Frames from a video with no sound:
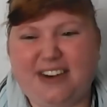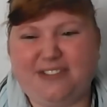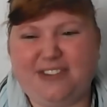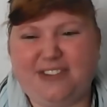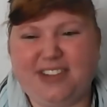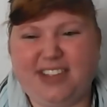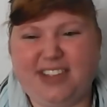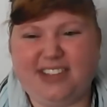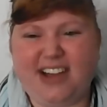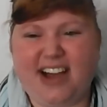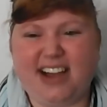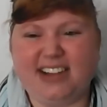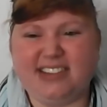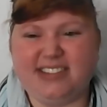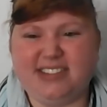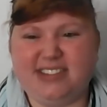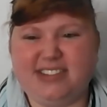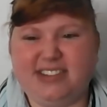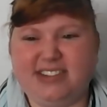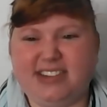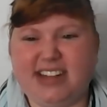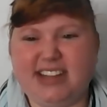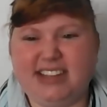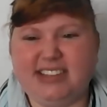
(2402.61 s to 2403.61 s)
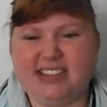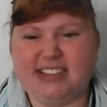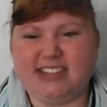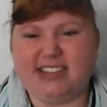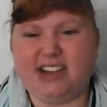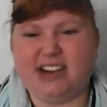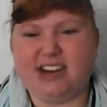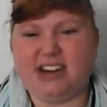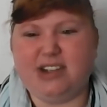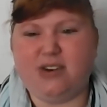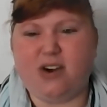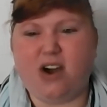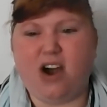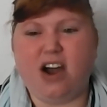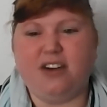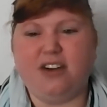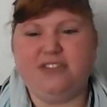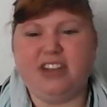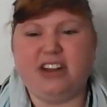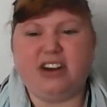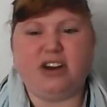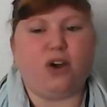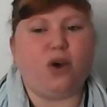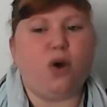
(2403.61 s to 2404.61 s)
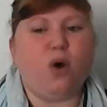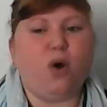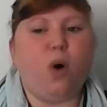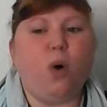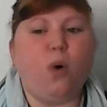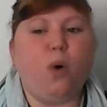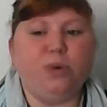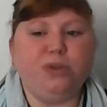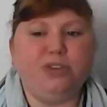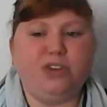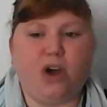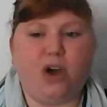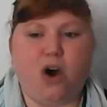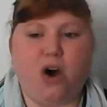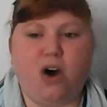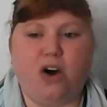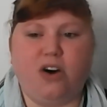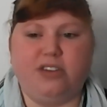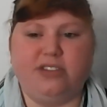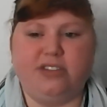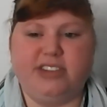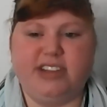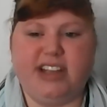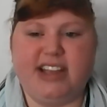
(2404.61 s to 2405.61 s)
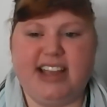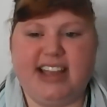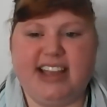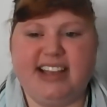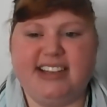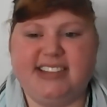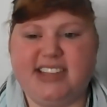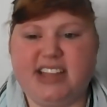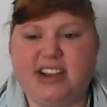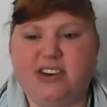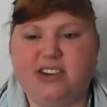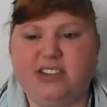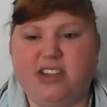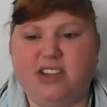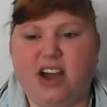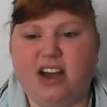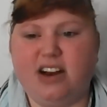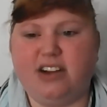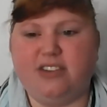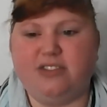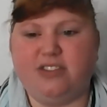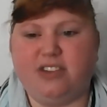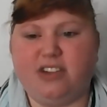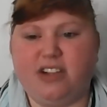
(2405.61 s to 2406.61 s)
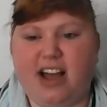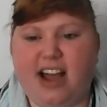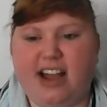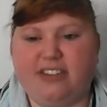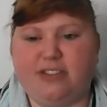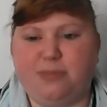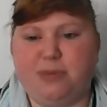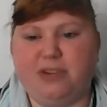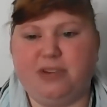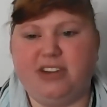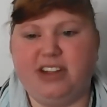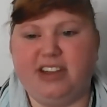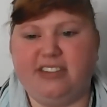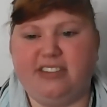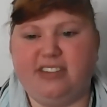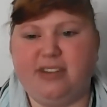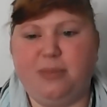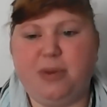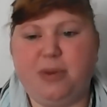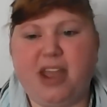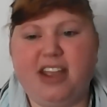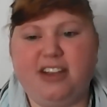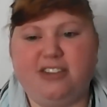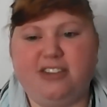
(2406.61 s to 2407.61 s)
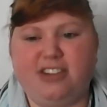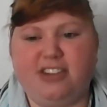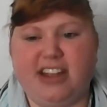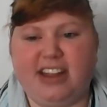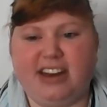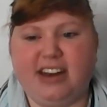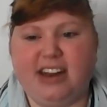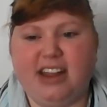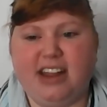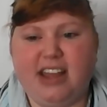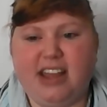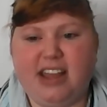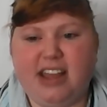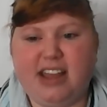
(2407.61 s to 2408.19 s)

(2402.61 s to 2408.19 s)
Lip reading: For the law students, are you often cold called? Is there a lot of class participation?